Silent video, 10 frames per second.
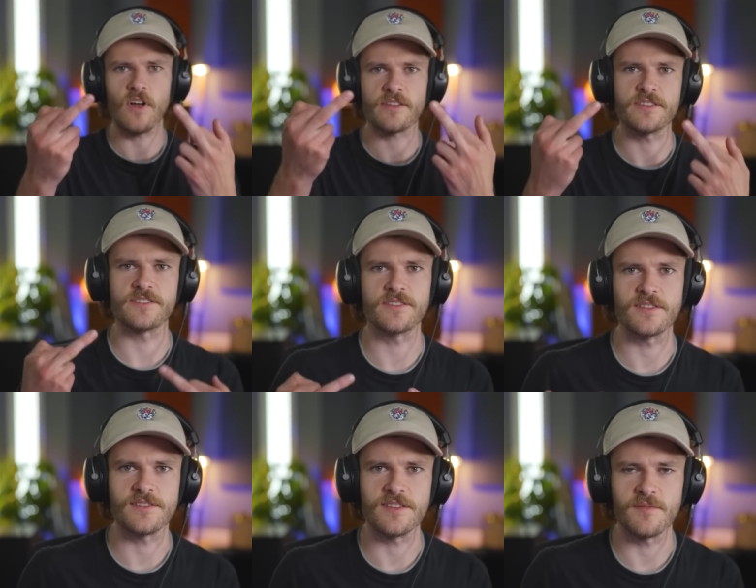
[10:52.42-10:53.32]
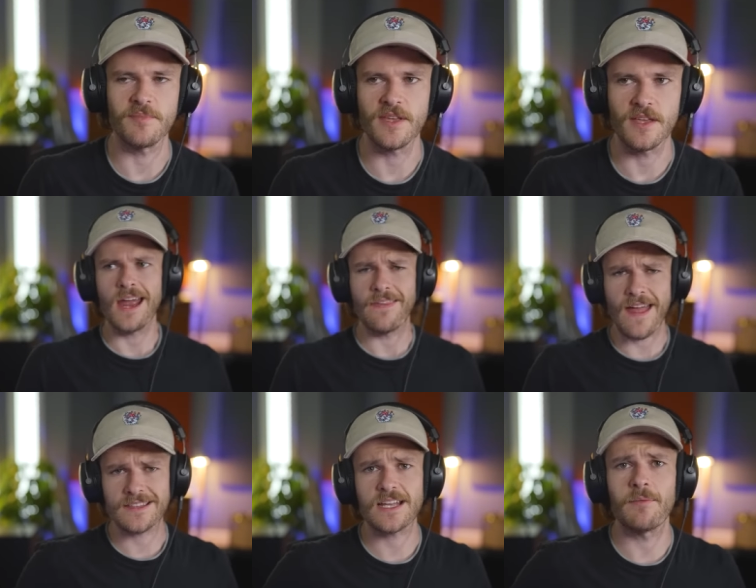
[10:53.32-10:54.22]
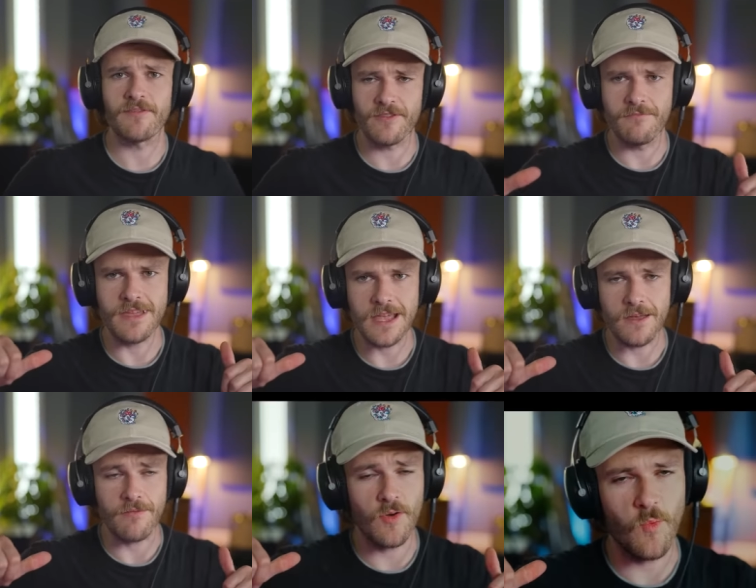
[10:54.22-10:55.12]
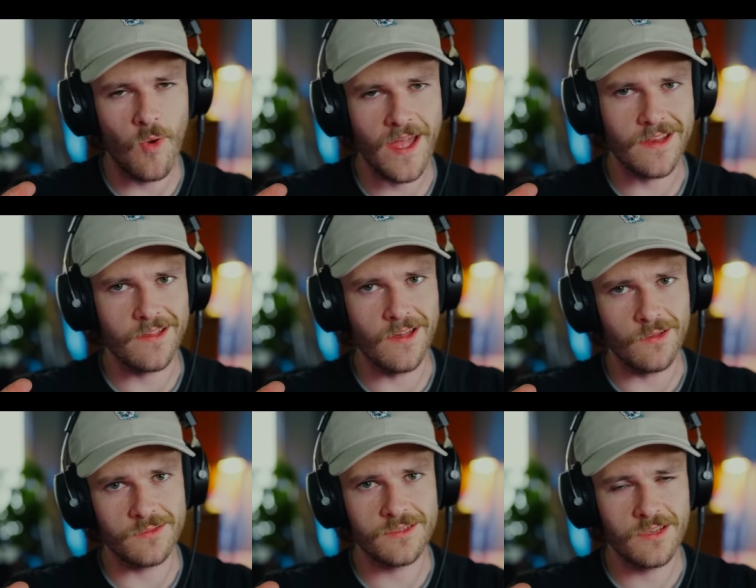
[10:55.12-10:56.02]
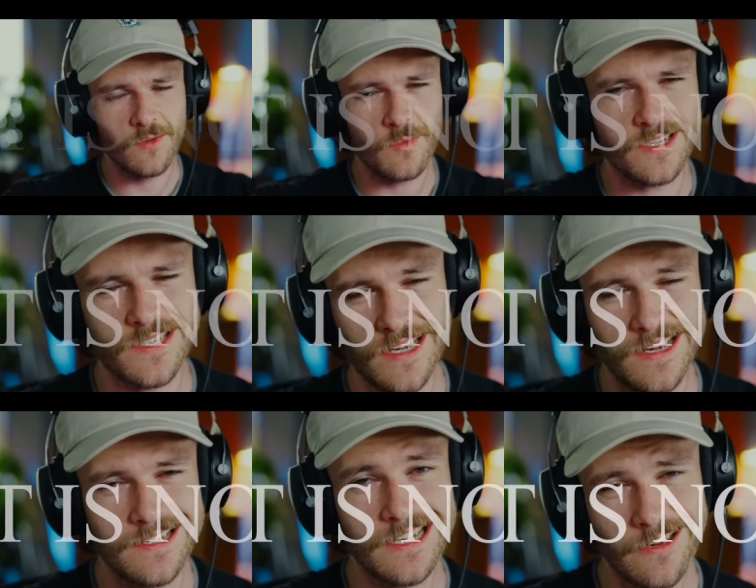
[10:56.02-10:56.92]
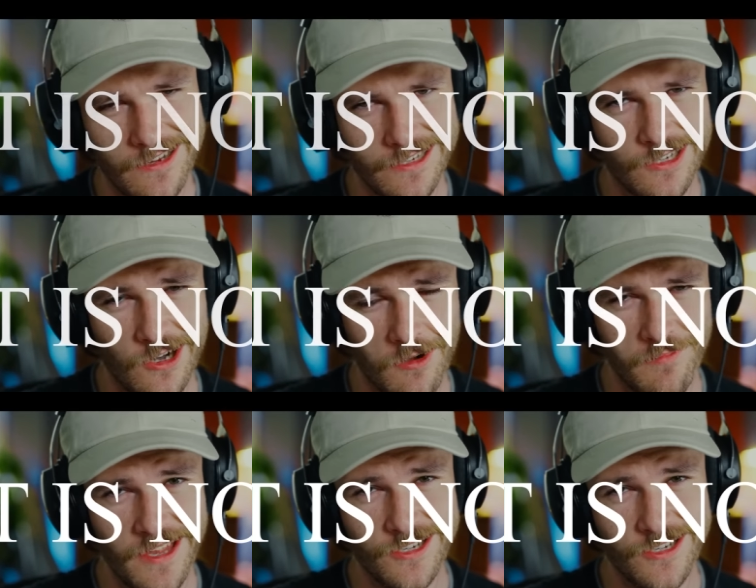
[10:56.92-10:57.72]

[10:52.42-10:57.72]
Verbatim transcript: the CCP. And that's coming from me, the white ghost, which is an endearing term that